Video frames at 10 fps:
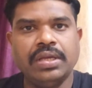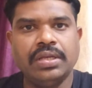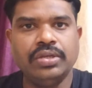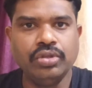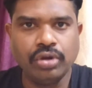
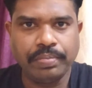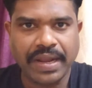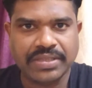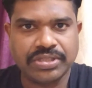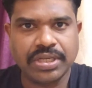
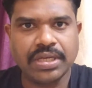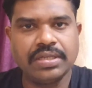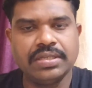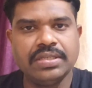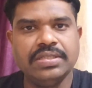Neuropraxia
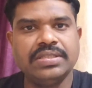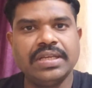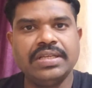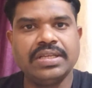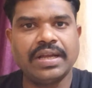is
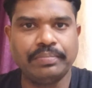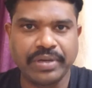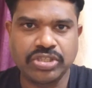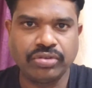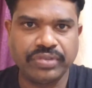a
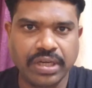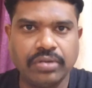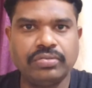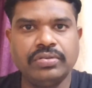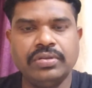compression of the nerve.